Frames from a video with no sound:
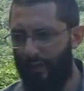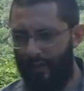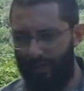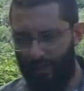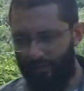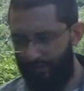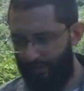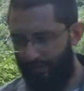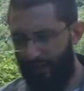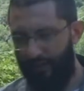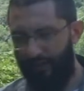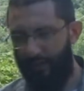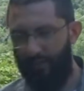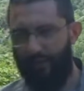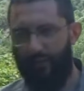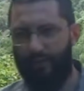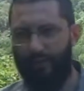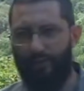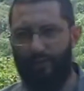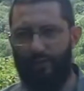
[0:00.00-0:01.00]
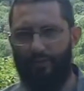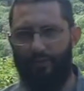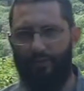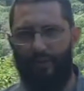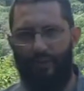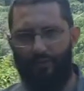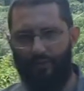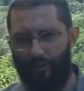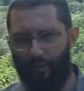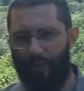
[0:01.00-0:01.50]
I understand all that stuff.
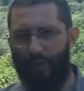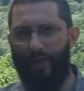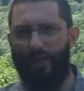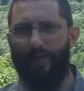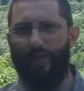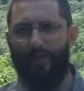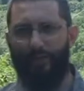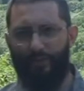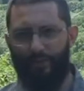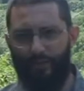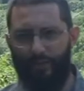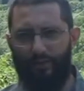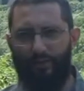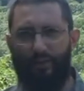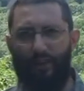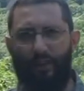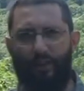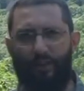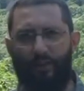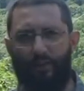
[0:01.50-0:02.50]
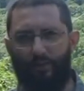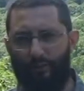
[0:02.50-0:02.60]
You have to weigh that stuff out.